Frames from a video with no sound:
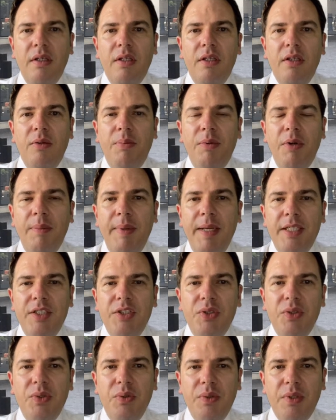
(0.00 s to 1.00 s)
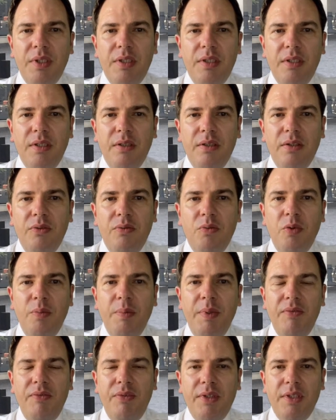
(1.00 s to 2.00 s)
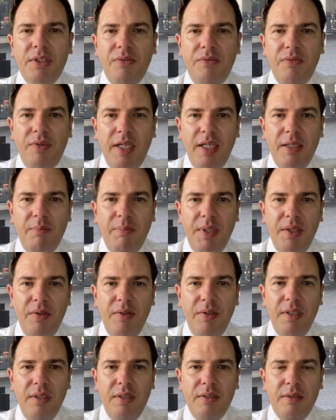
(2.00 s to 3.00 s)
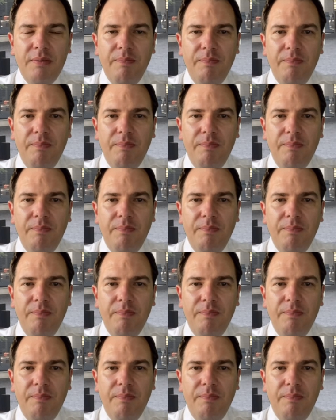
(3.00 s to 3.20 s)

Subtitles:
The probation order will be for a defined period.